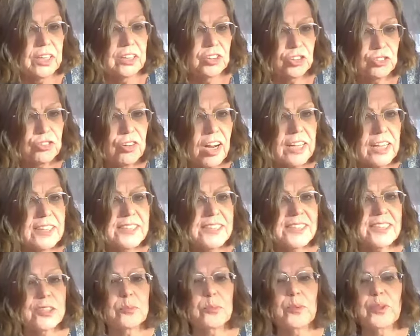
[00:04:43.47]

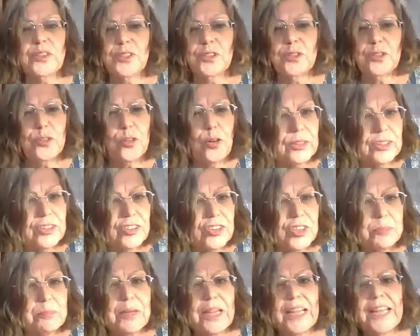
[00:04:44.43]
trucks, with storage
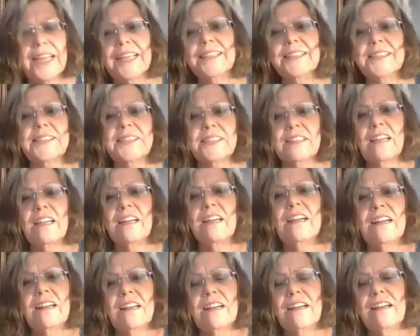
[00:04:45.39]
space,
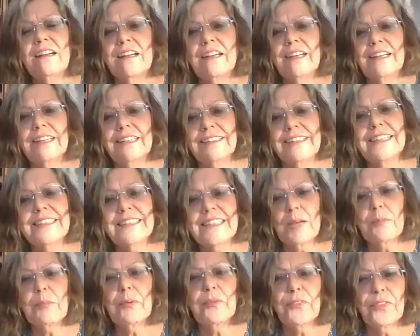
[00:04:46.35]
that
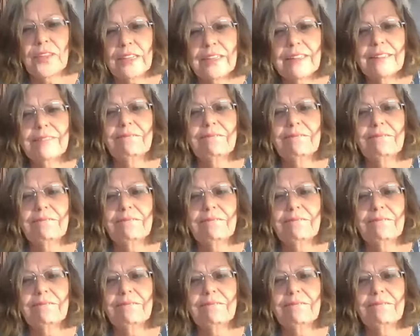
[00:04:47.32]
type of thing.